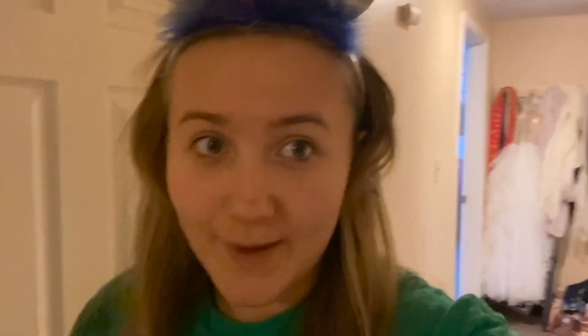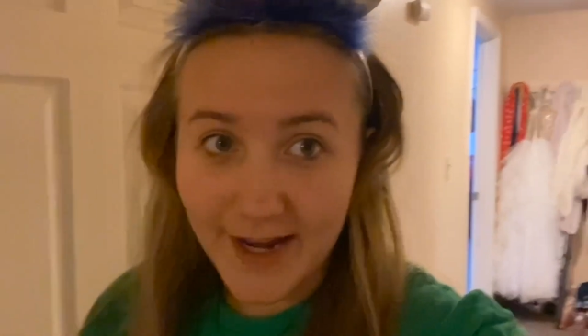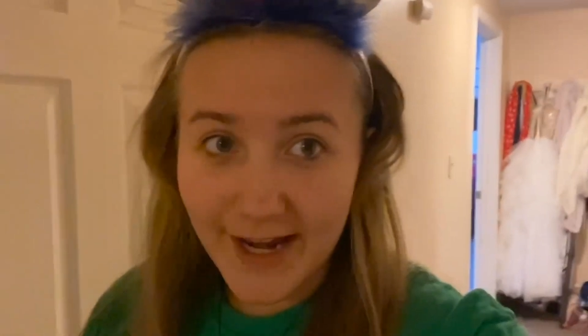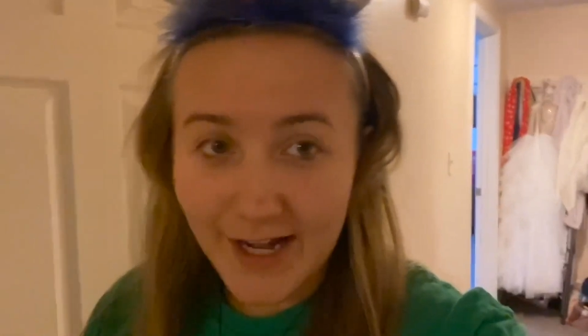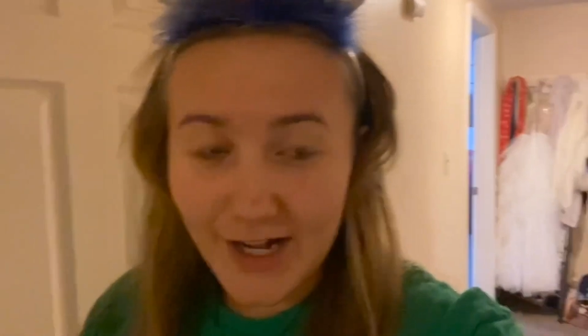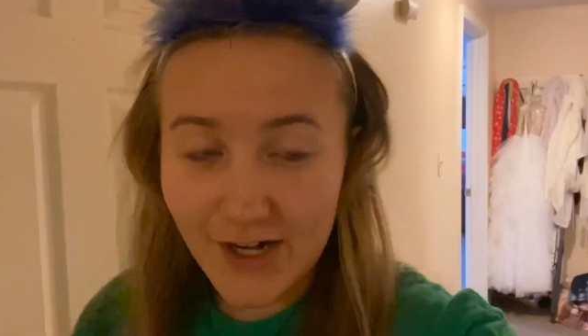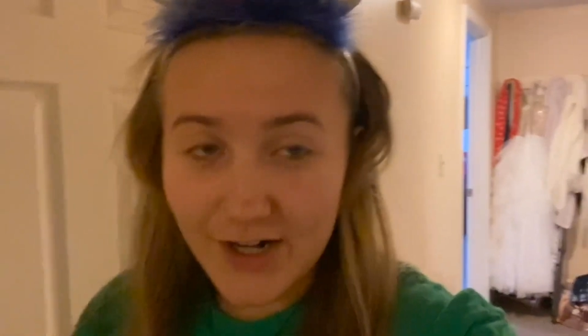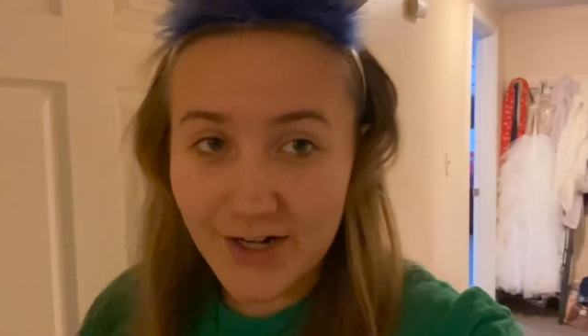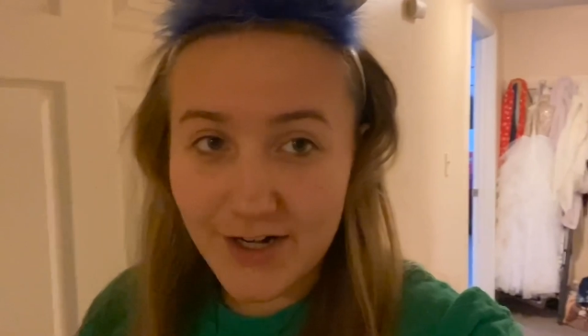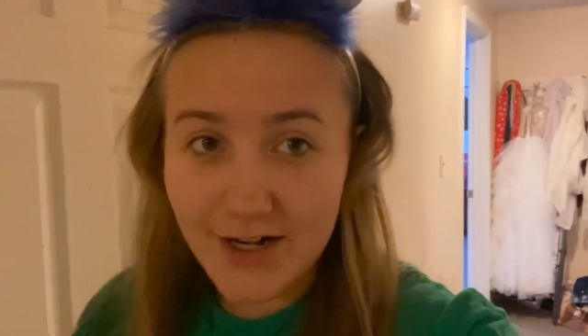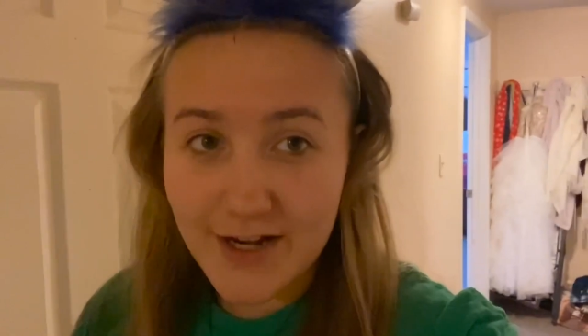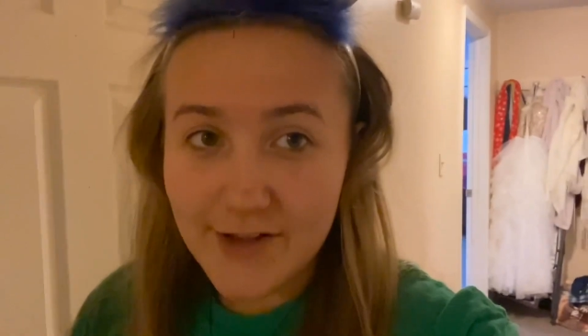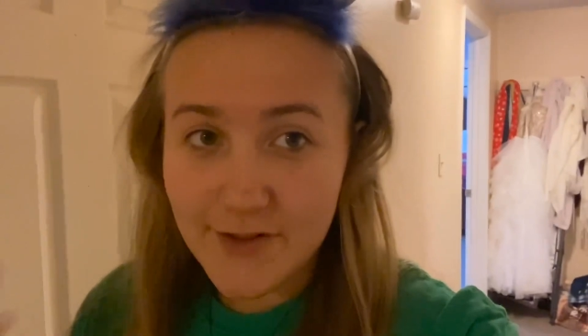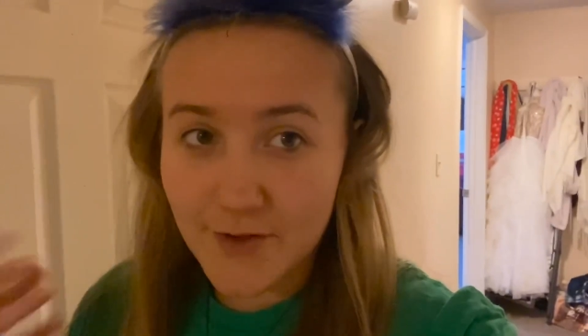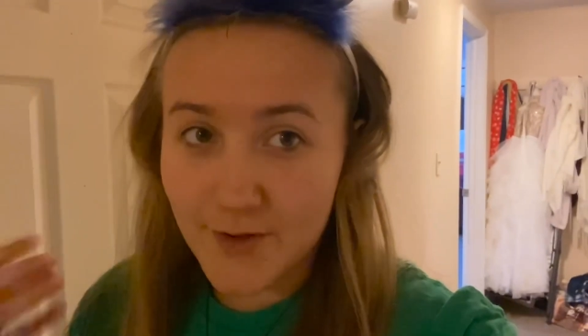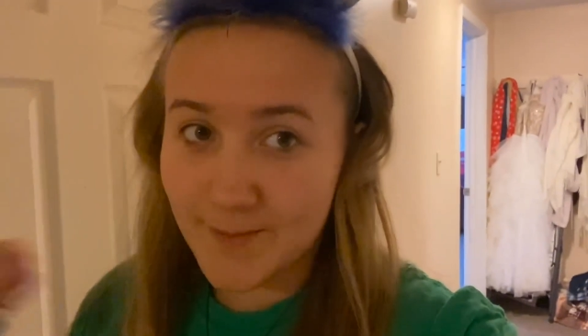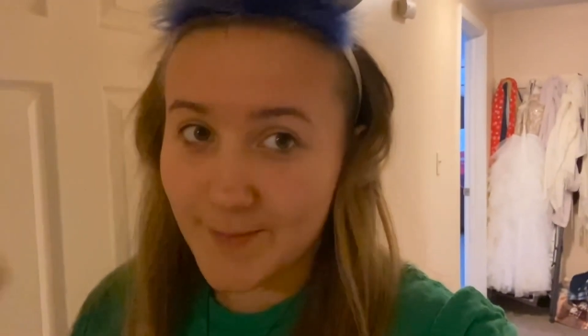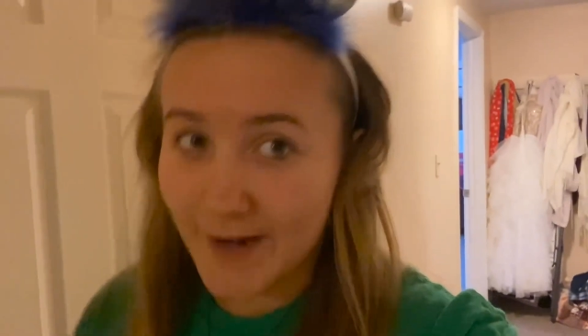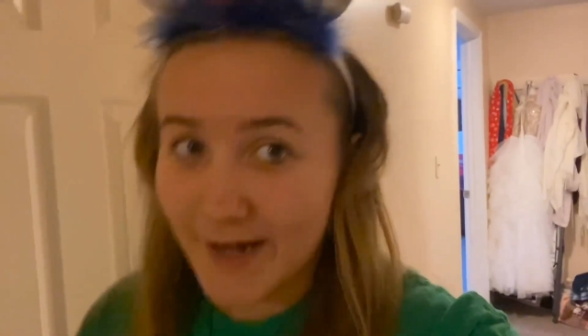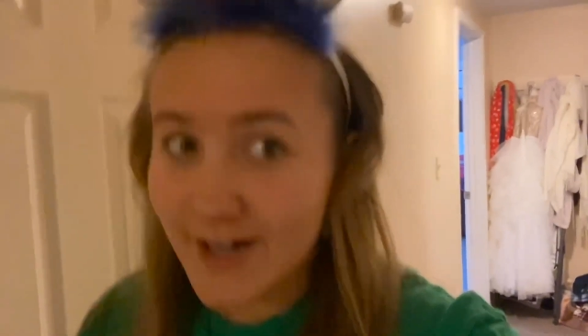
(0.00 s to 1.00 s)
hair,
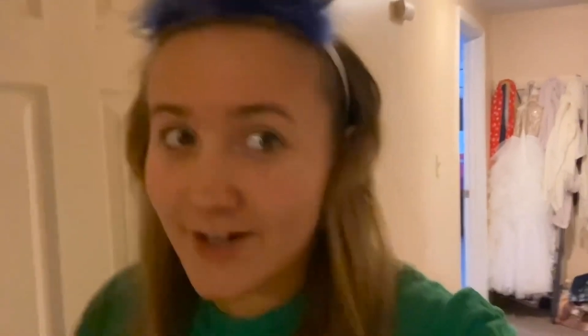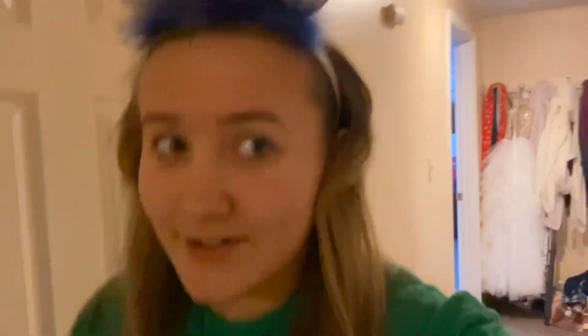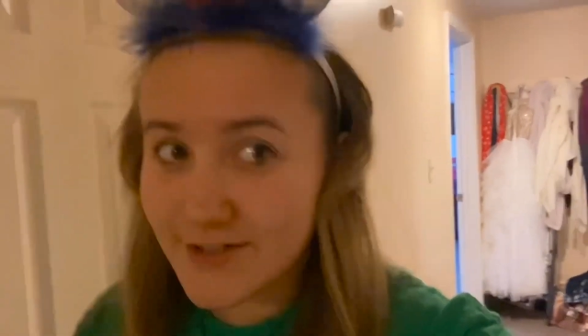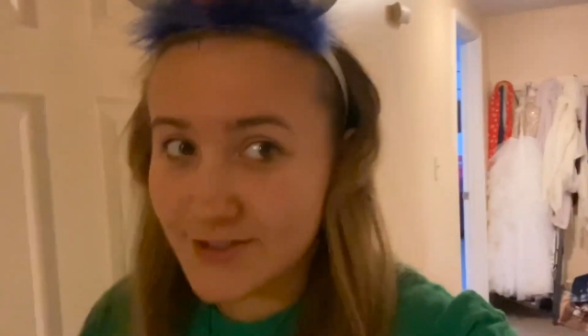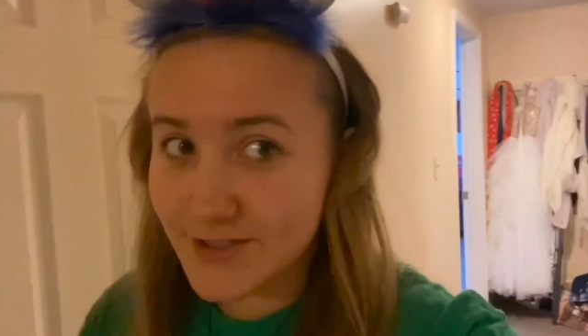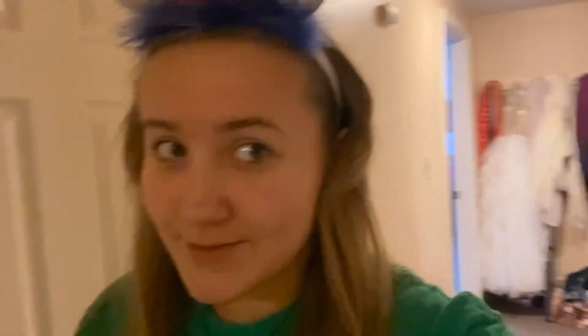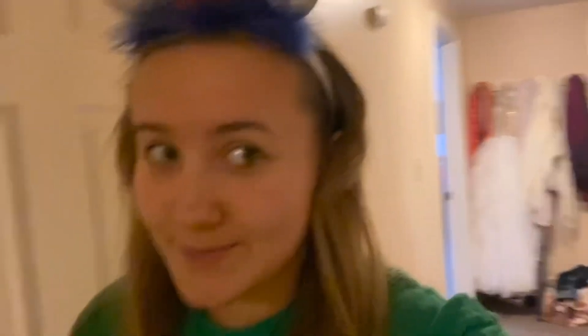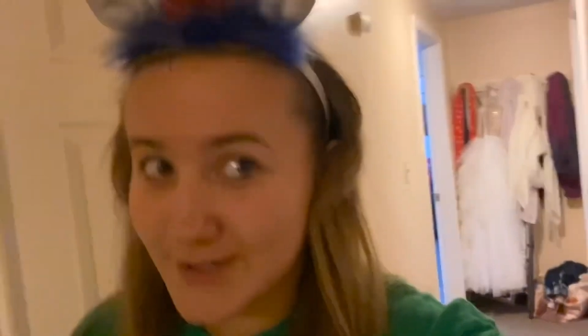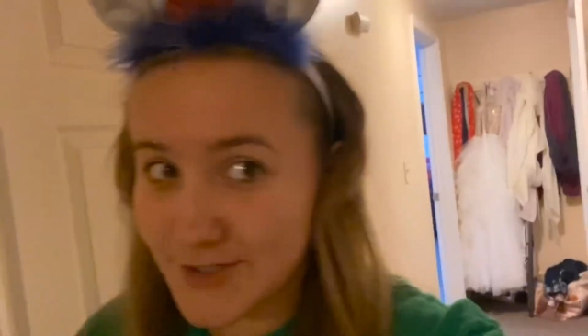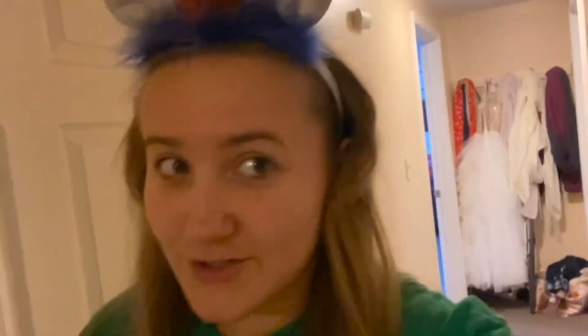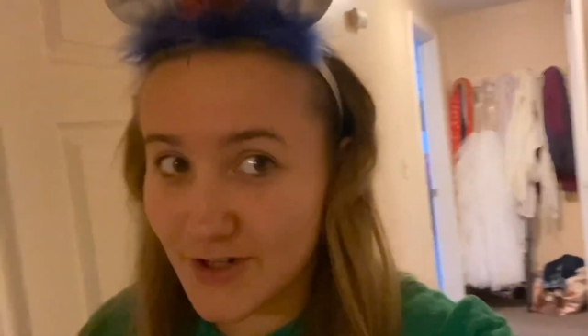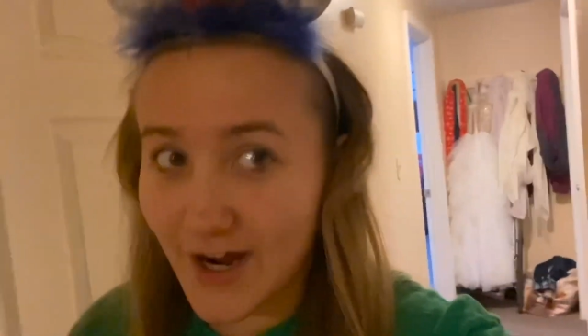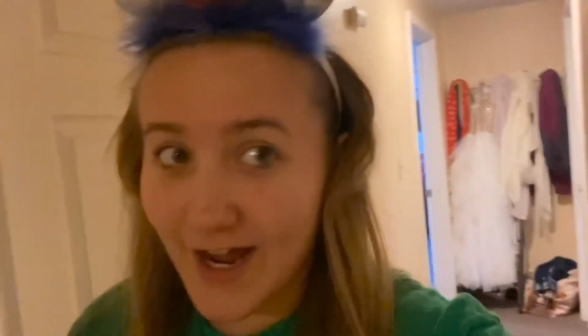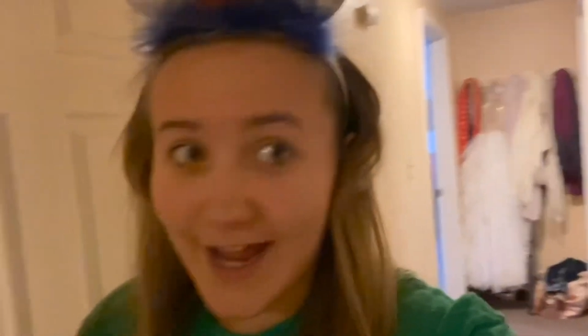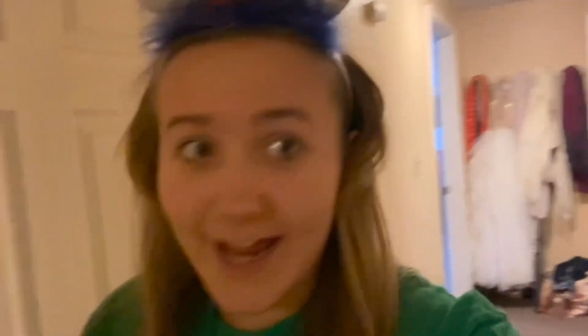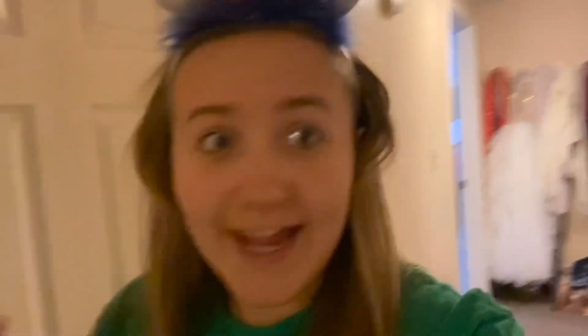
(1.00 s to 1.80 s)
so my hair should be dry.